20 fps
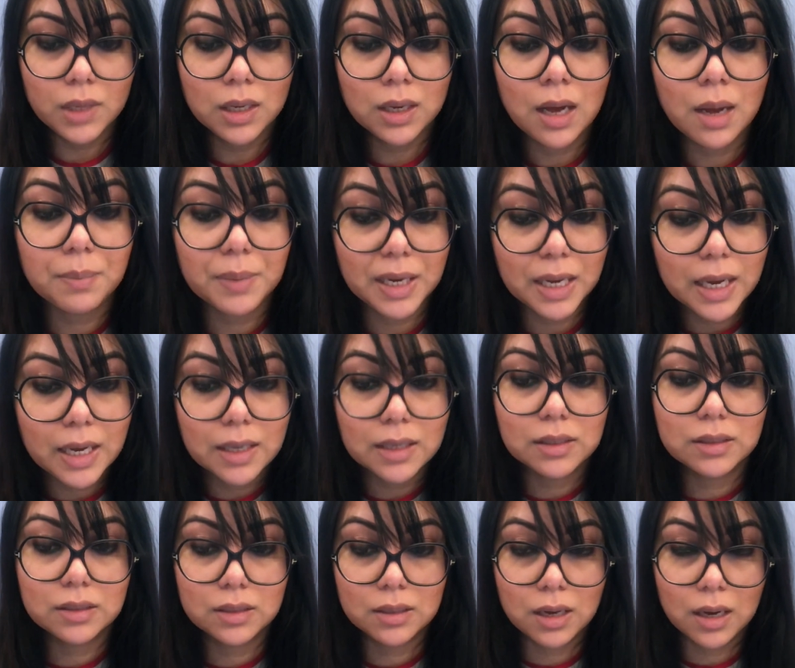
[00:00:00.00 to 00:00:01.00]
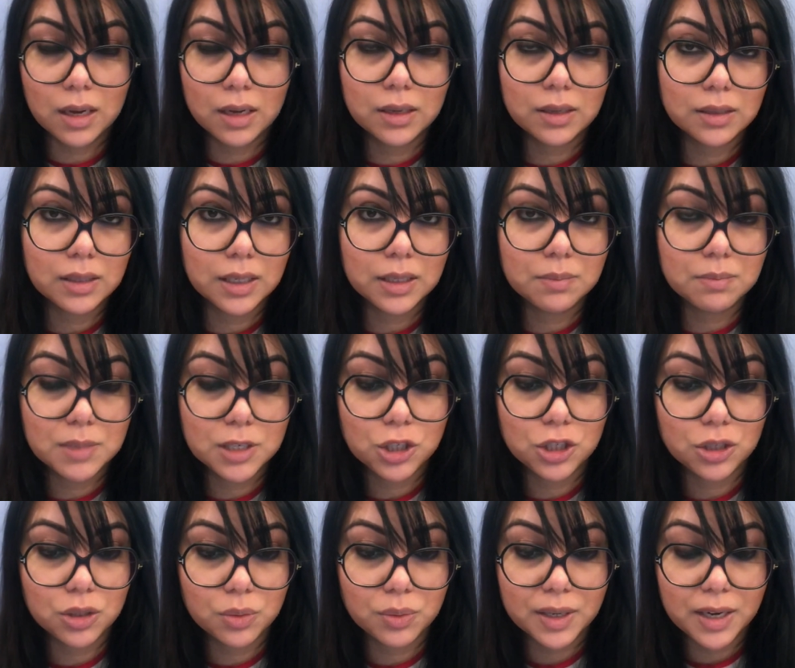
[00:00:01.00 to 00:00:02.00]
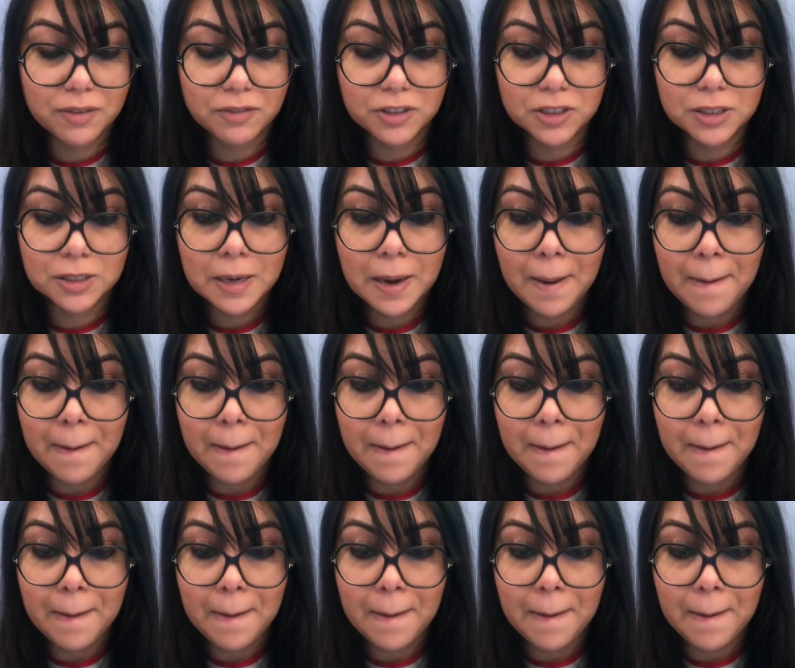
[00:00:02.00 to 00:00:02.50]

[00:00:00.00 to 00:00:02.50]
coming in, the admission or whatever.